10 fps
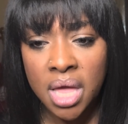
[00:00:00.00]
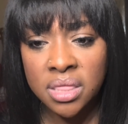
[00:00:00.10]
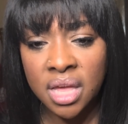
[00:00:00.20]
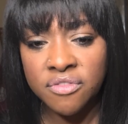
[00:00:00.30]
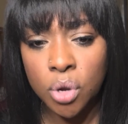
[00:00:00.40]

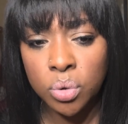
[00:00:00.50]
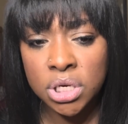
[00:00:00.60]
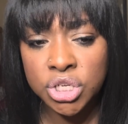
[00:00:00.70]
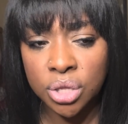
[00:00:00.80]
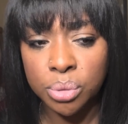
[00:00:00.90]
they've known
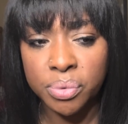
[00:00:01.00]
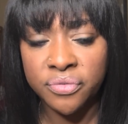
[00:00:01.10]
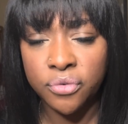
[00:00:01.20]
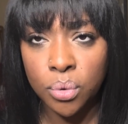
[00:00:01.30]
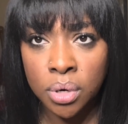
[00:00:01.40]
each other
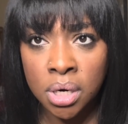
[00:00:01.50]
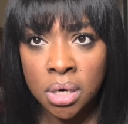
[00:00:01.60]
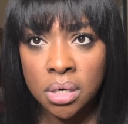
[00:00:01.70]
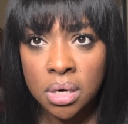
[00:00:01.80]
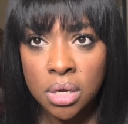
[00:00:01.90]

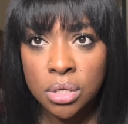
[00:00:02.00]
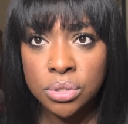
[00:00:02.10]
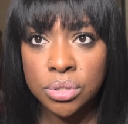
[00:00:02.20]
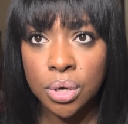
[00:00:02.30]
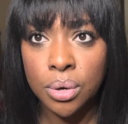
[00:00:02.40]
before.
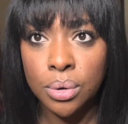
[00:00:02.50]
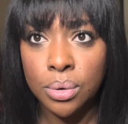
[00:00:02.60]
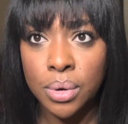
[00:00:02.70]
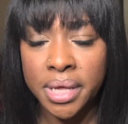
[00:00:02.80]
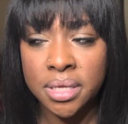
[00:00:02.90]

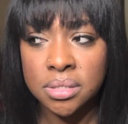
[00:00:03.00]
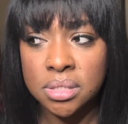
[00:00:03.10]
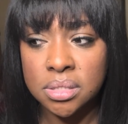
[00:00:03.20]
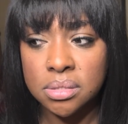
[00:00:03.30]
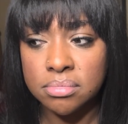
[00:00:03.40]
So I
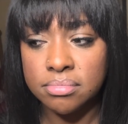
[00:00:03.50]
guess,